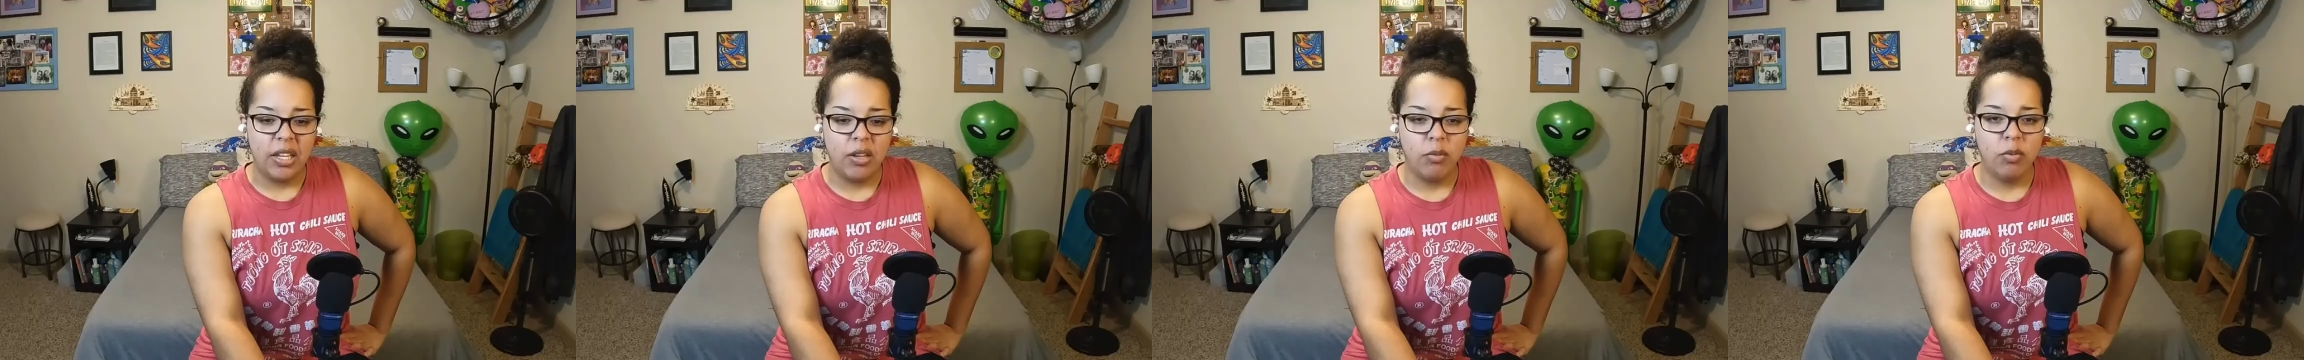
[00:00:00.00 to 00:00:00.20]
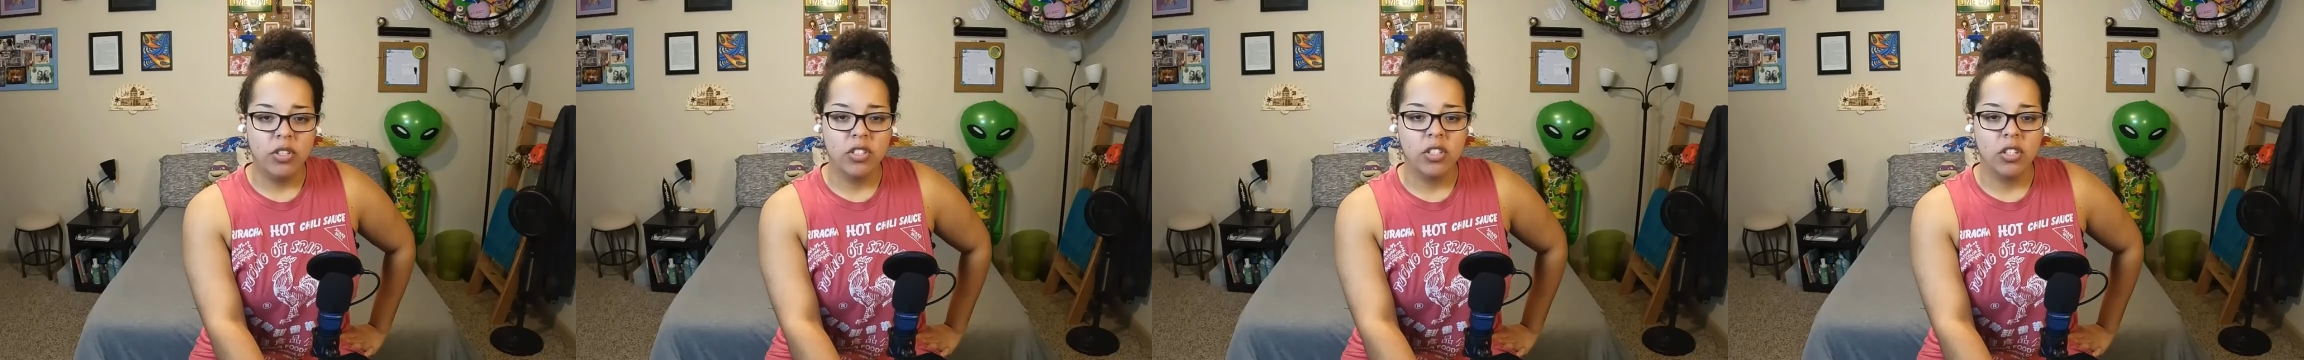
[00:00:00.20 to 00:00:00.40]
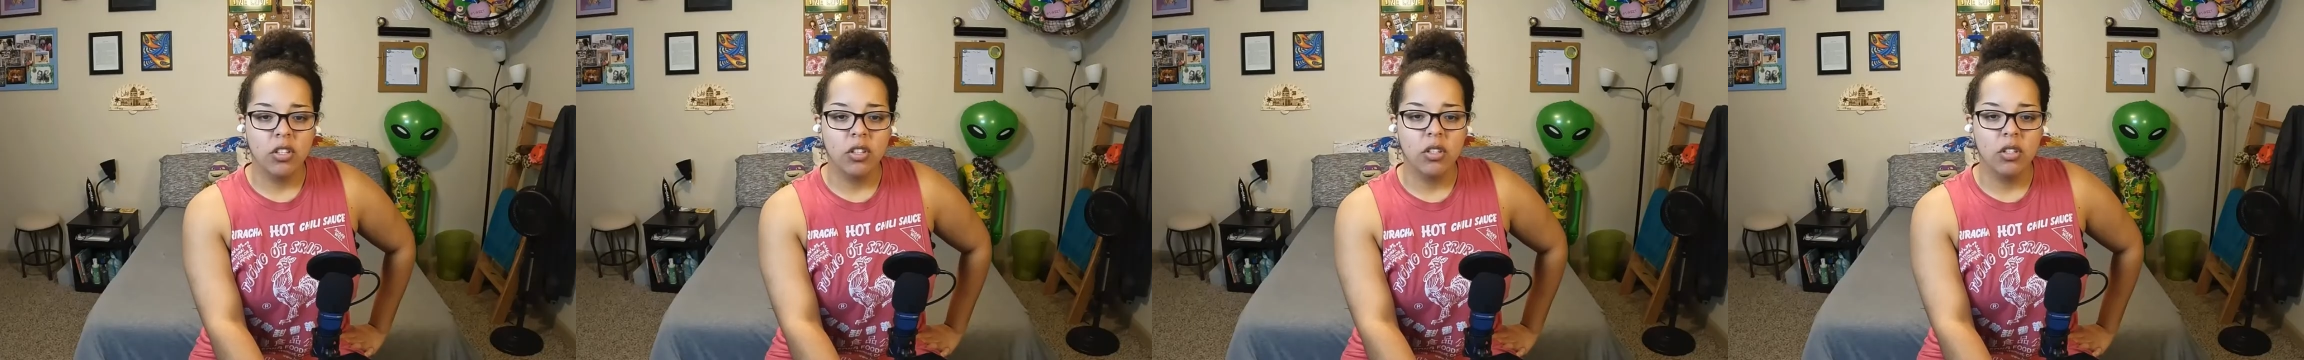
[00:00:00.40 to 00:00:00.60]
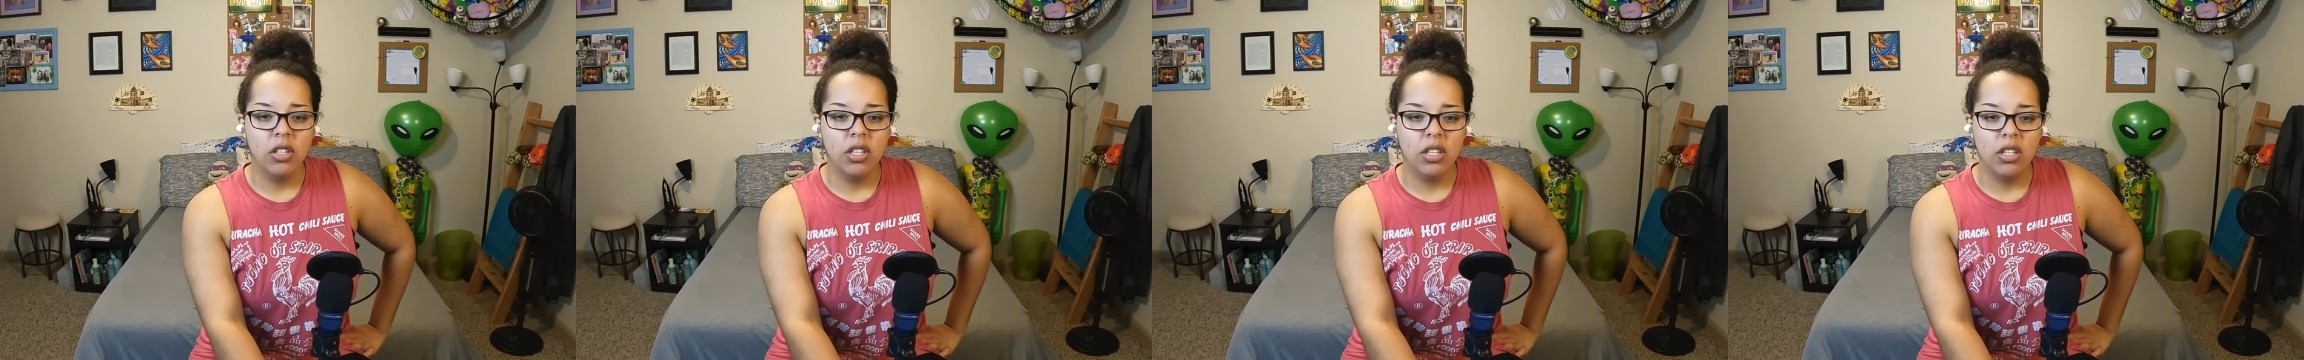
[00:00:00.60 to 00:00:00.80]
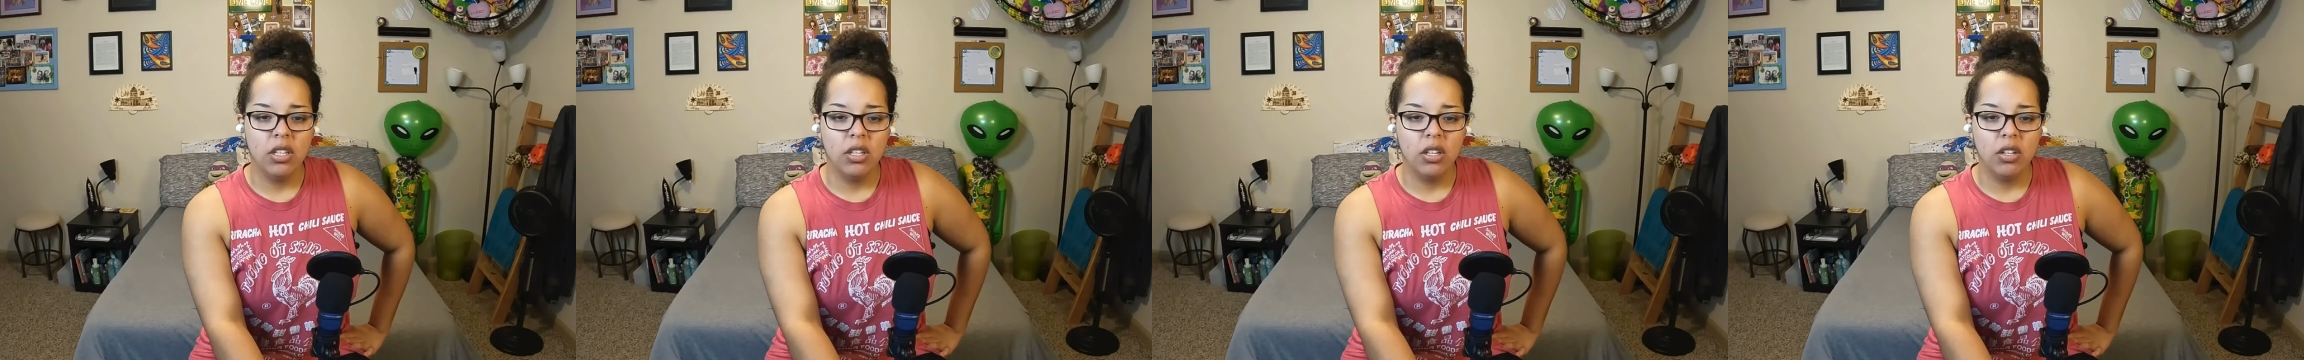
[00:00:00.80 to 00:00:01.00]
It was a
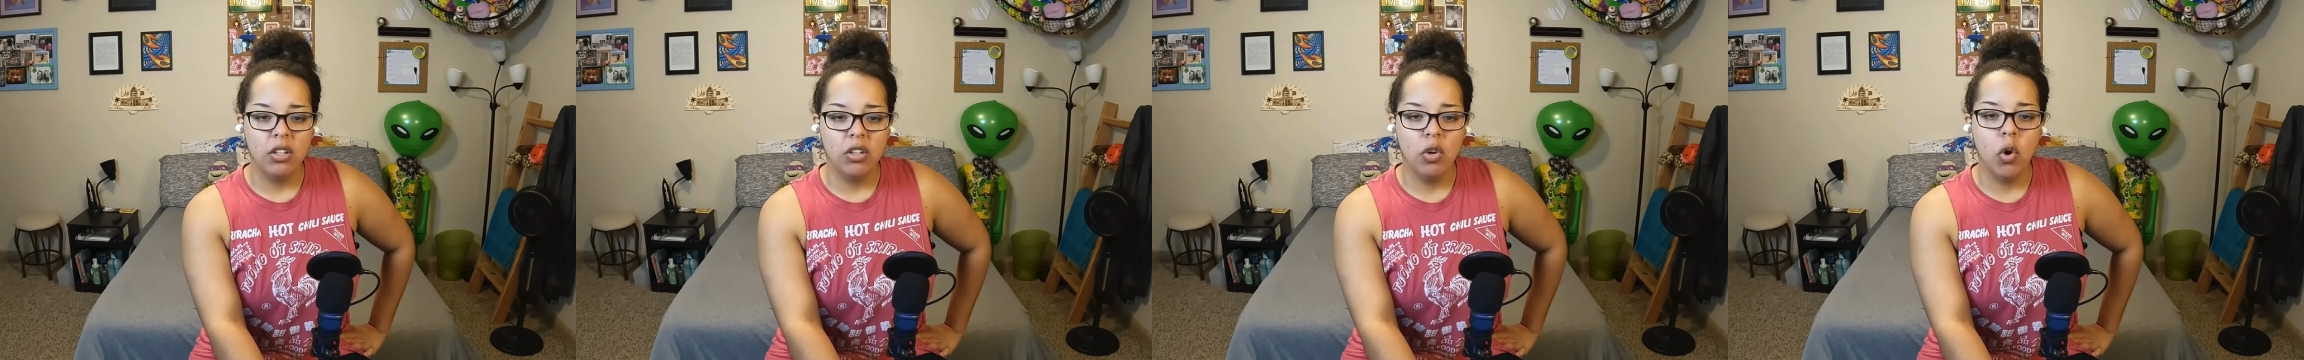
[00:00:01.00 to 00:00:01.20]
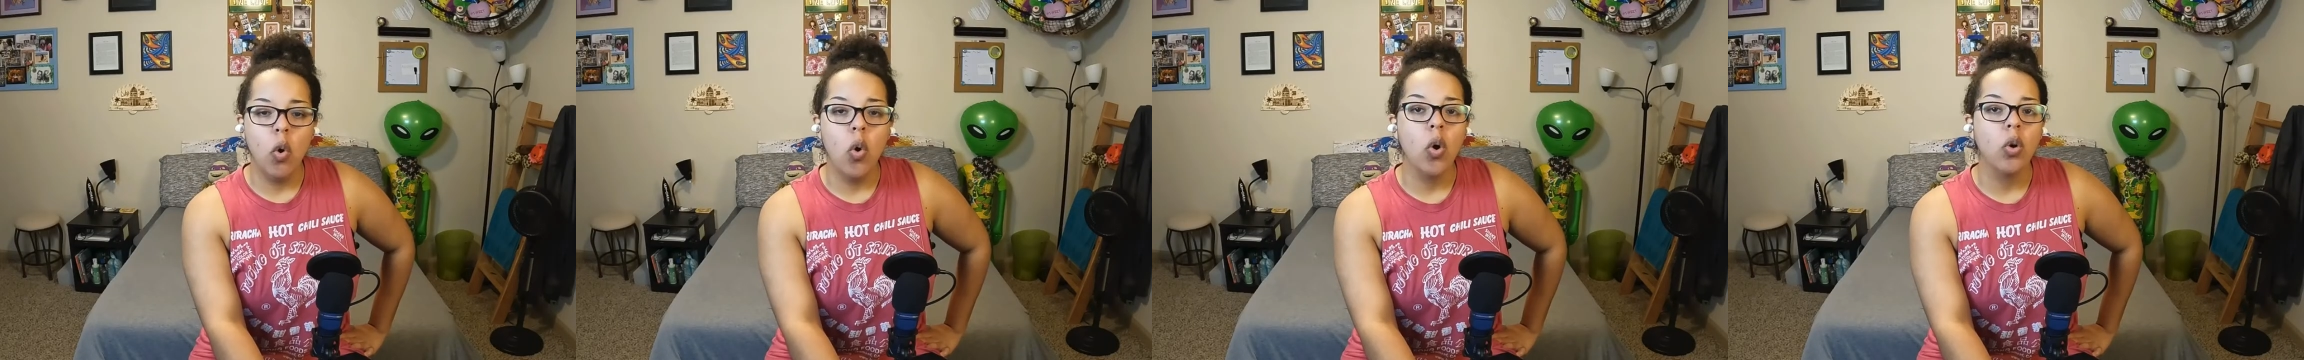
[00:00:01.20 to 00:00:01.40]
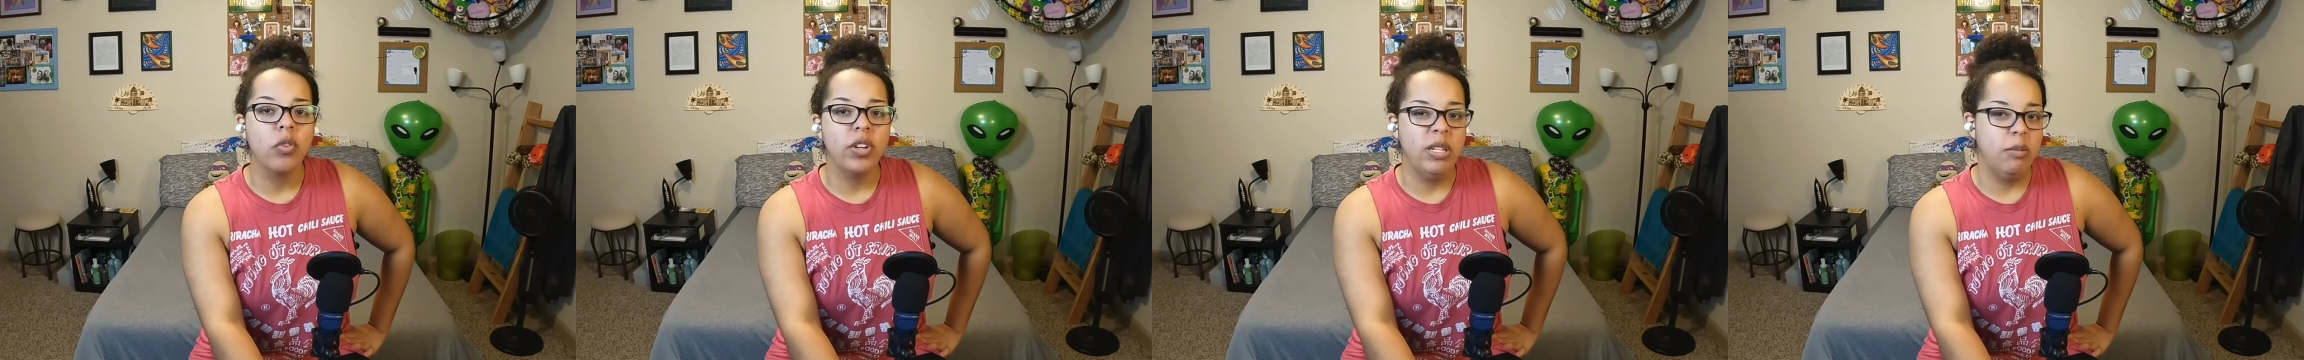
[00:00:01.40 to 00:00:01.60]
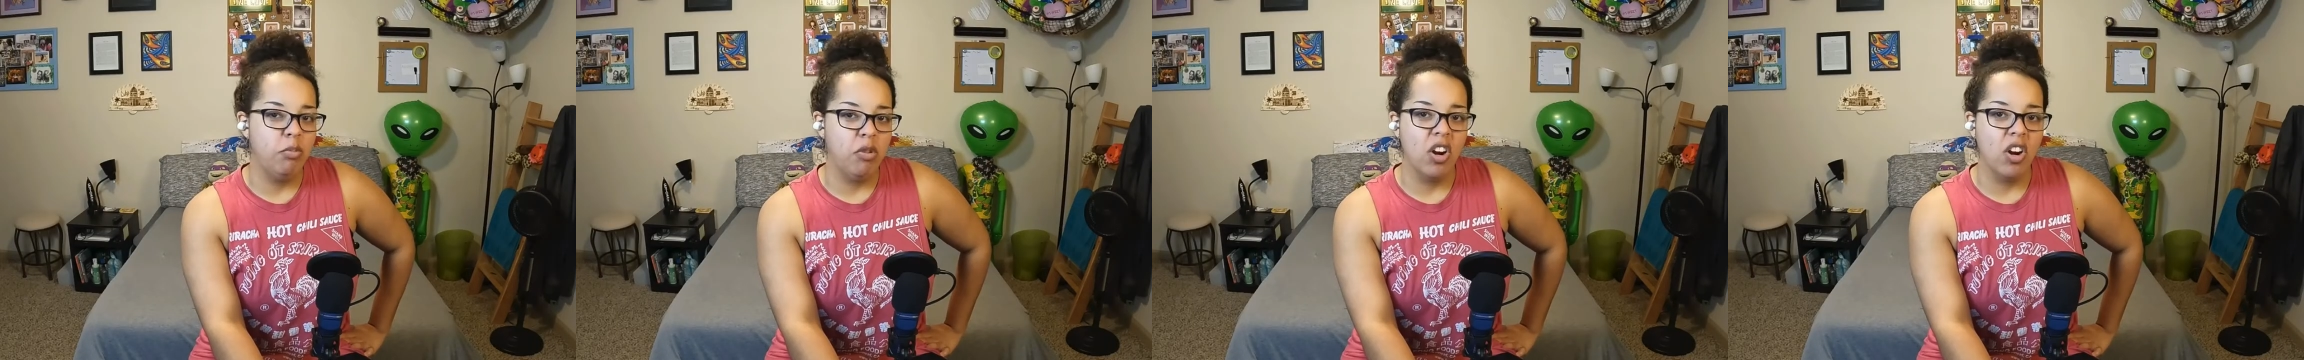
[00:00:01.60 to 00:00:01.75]
gory